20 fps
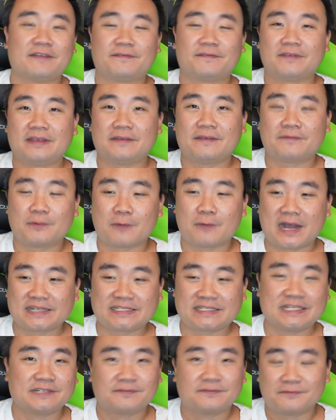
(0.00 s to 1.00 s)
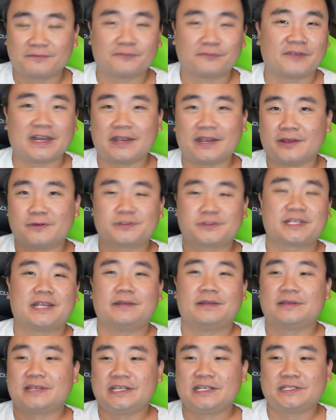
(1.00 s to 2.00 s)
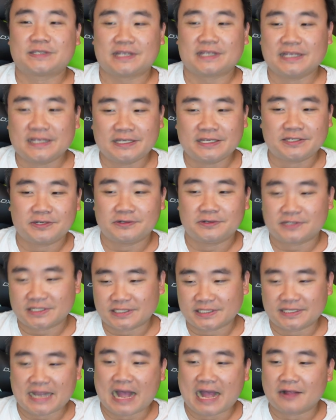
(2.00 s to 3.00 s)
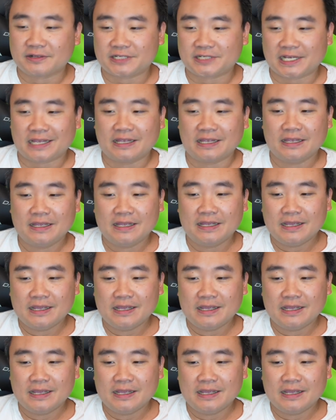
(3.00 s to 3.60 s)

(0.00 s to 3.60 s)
if you watch his videos, he's used this analogy.